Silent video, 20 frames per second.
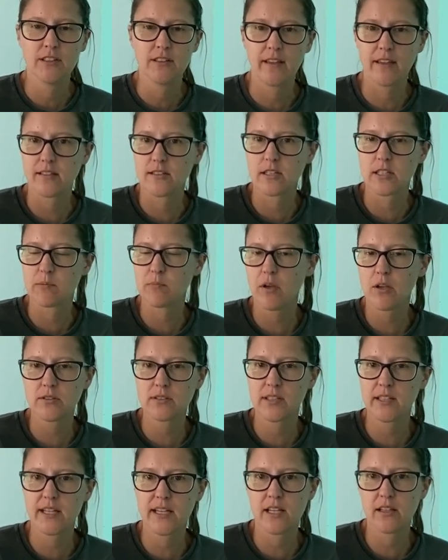Like it's a small
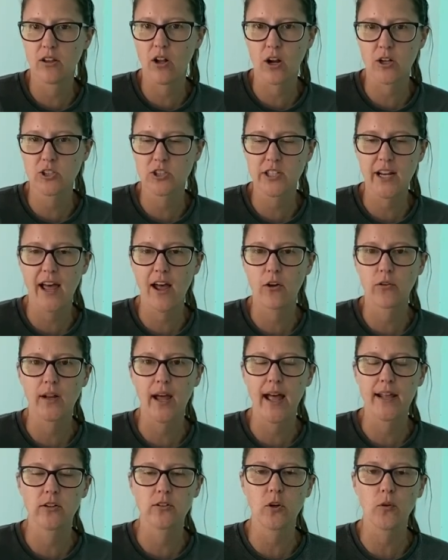city, large town,
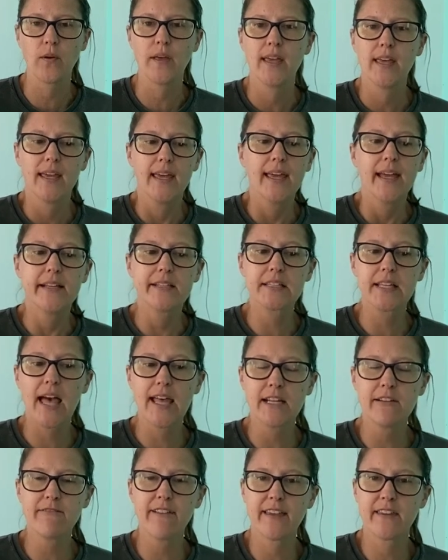I don't know. It's
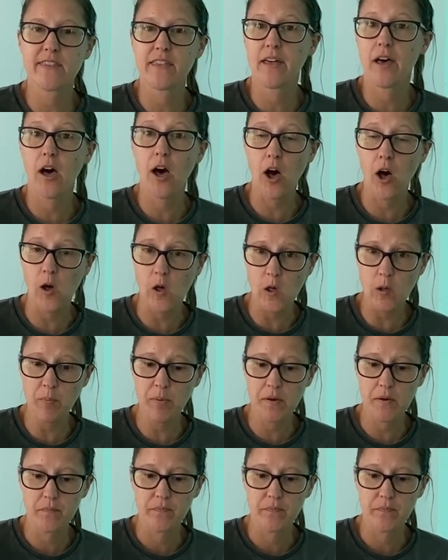kind of like the hub